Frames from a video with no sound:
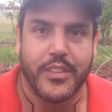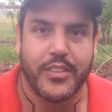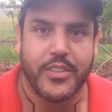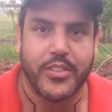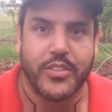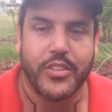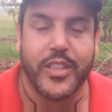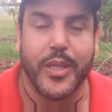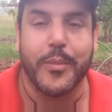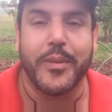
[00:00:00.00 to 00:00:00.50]

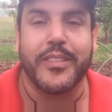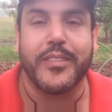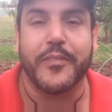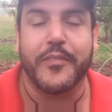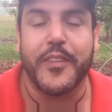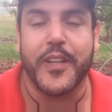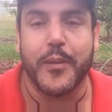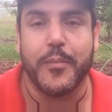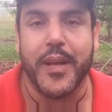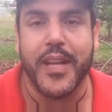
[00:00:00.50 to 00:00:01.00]
So give me
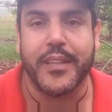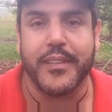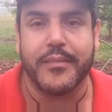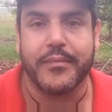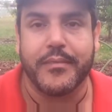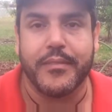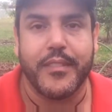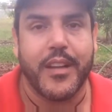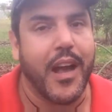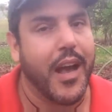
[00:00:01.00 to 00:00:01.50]
some feedback.
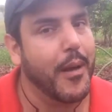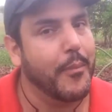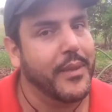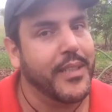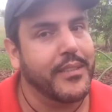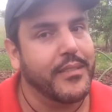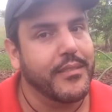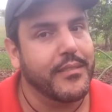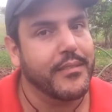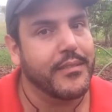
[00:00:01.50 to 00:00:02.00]

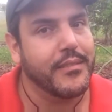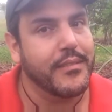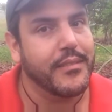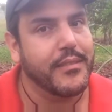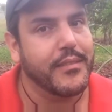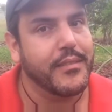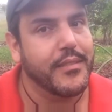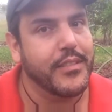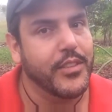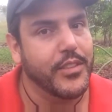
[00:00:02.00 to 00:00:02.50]
Comment.
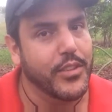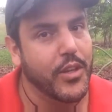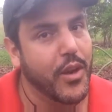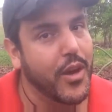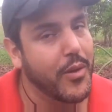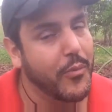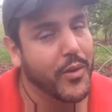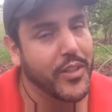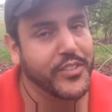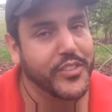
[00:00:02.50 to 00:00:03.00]
You know
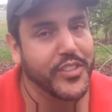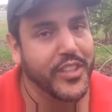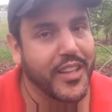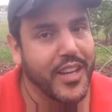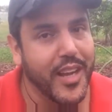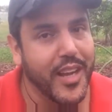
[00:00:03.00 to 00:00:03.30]
I want you to